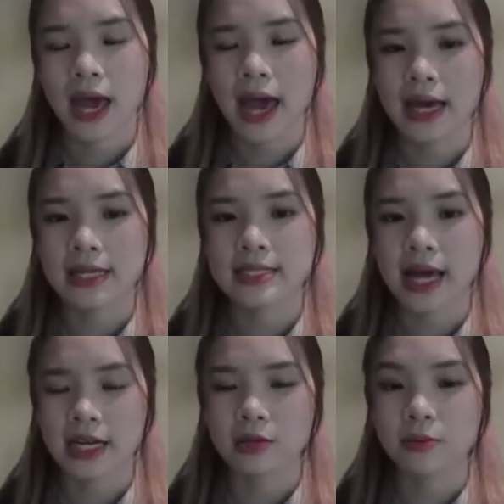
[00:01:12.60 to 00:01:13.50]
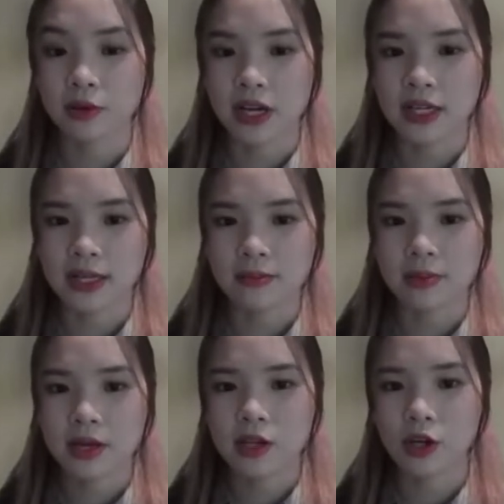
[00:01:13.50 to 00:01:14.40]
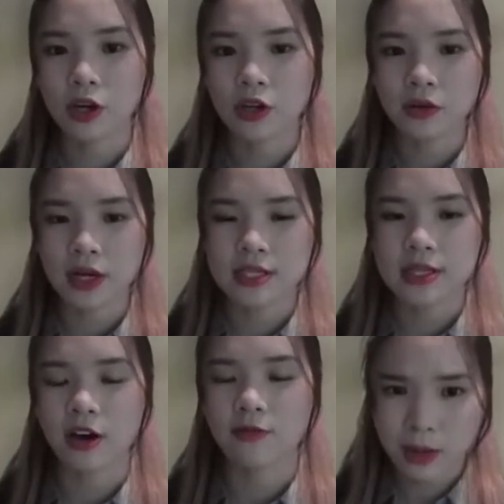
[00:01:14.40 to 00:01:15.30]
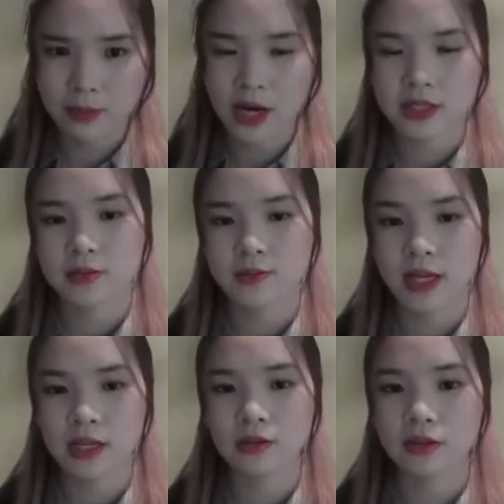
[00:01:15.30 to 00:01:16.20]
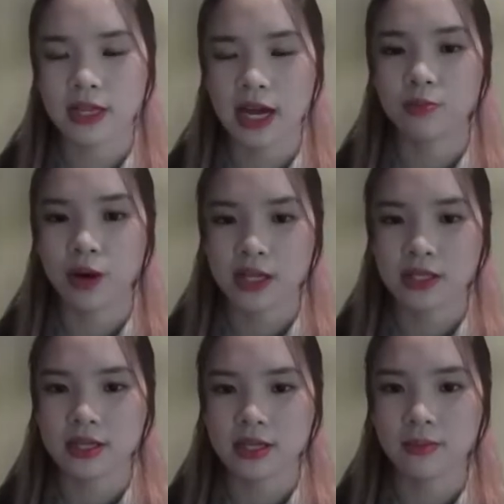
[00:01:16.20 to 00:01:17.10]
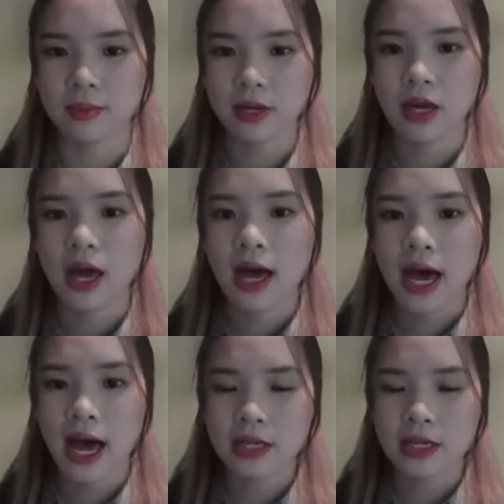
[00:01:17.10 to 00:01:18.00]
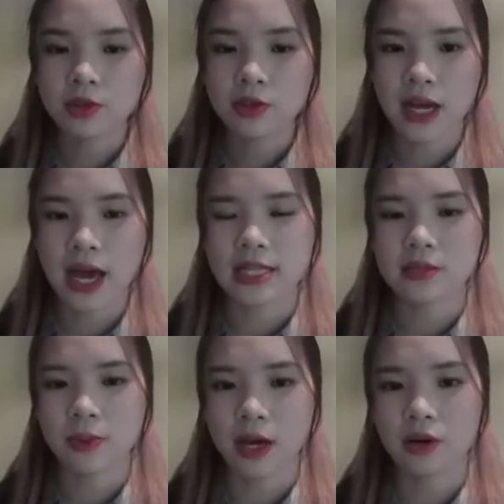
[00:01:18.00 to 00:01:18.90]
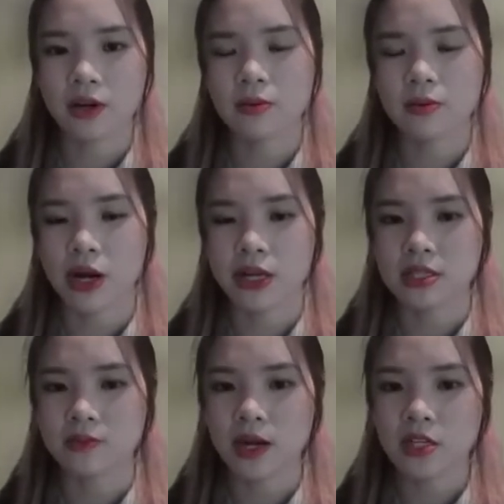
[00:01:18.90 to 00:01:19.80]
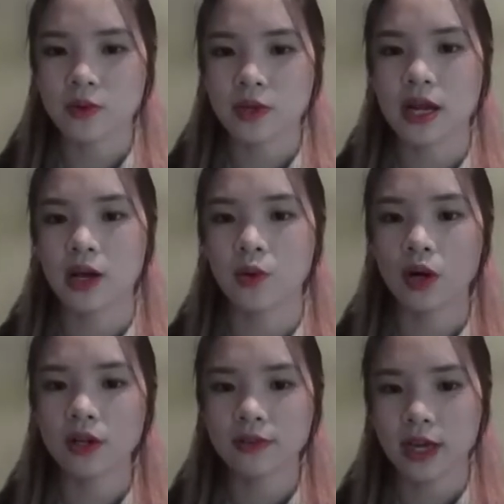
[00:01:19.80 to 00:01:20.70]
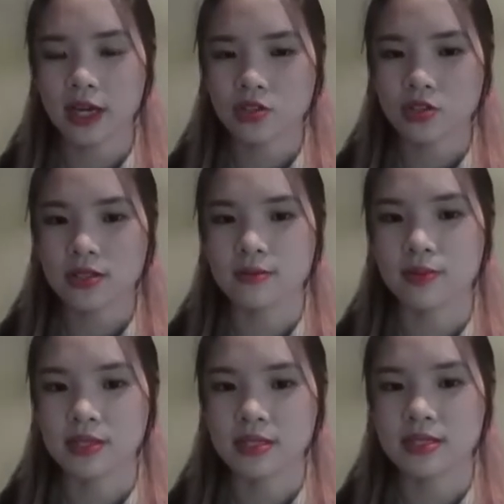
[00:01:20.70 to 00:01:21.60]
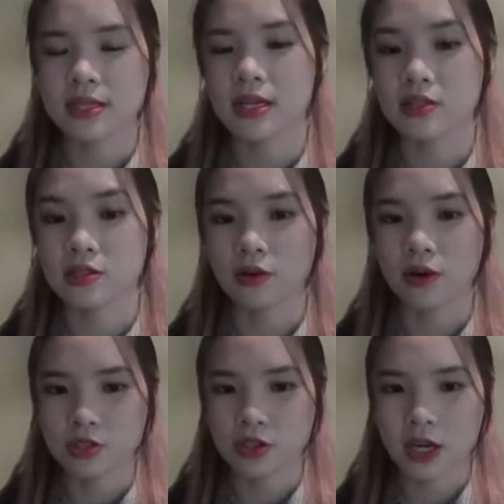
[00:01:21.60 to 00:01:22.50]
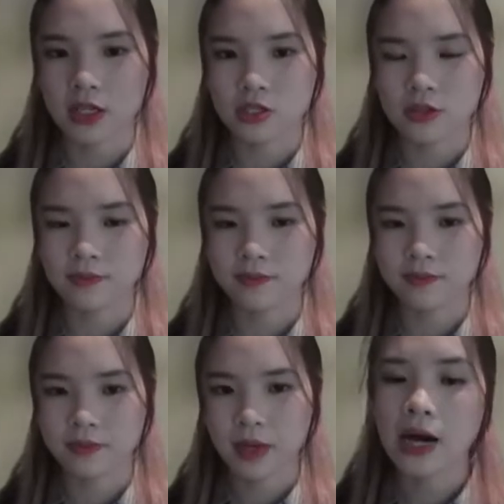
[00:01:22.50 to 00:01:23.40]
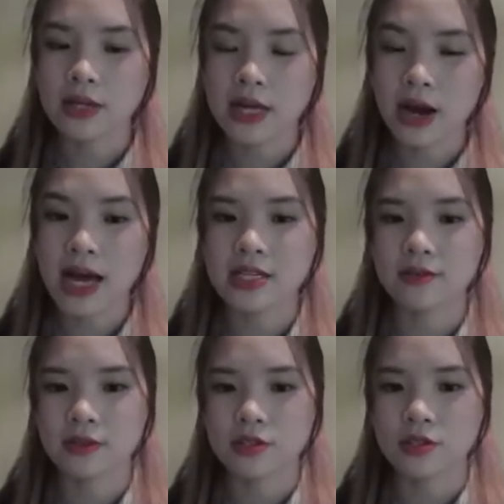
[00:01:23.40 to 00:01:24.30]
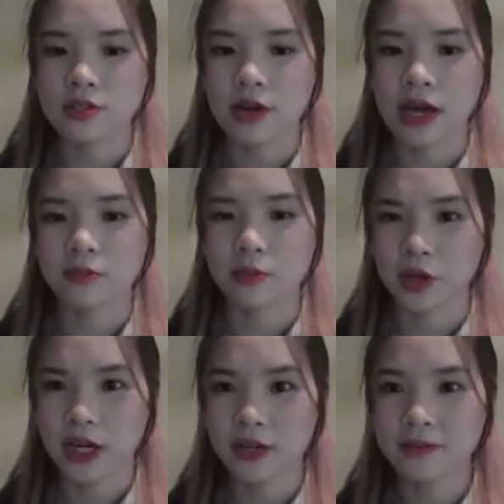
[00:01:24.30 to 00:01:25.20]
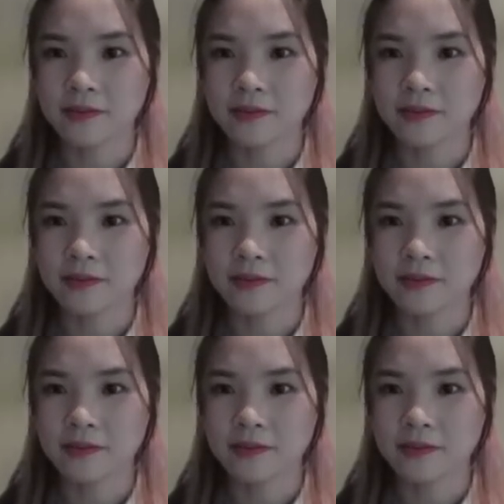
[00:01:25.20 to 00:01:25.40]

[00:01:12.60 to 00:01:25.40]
And Anna Maria Gibb, the co-creator of My Practice Manual, now PracticeHub. Anna Maria has a background in practice management and qualifications in business and adult education. I will now hand over to you, Anna Maria.